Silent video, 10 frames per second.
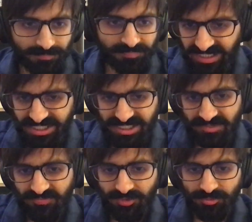
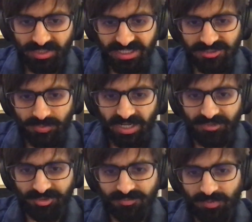Initial few days when
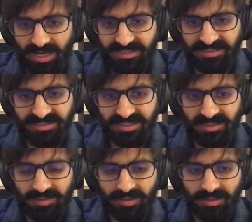I was
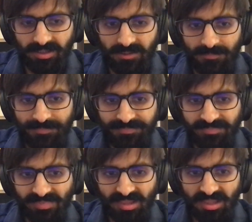practicing,
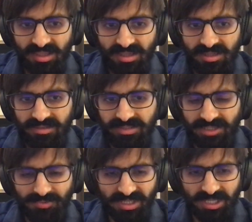
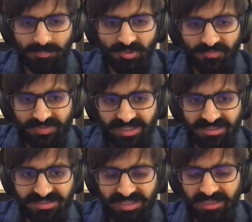there were a couple of
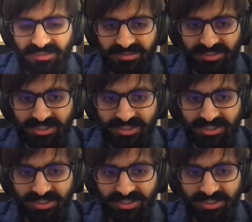things that